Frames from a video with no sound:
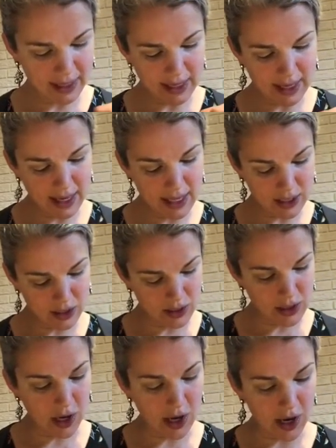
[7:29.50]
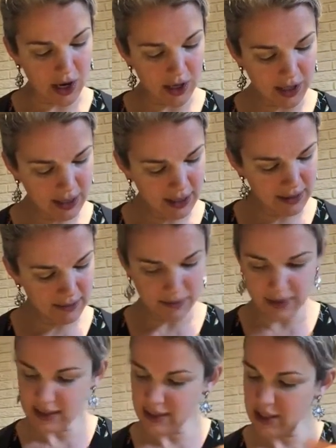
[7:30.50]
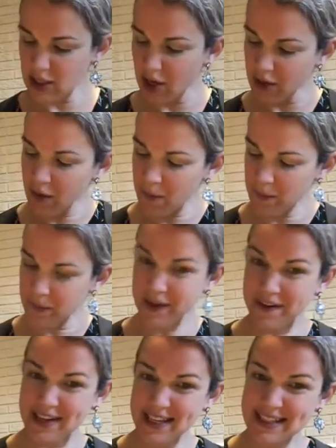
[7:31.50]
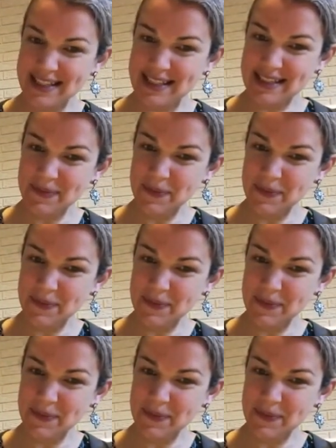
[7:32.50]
A dog. Where's the dog? Oh, there he is.